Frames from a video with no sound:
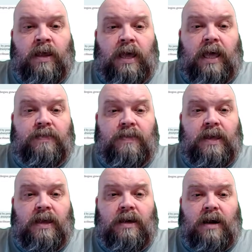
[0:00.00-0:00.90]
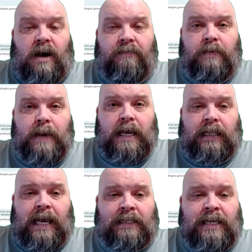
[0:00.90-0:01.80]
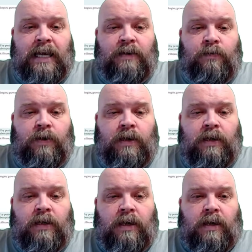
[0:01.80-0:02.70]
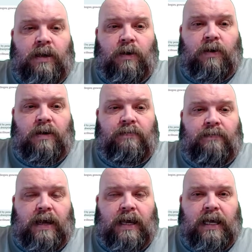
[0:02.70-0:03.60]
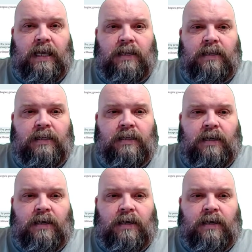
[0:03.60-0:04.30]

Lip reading: And then off the beta-lactam ring, you're going to find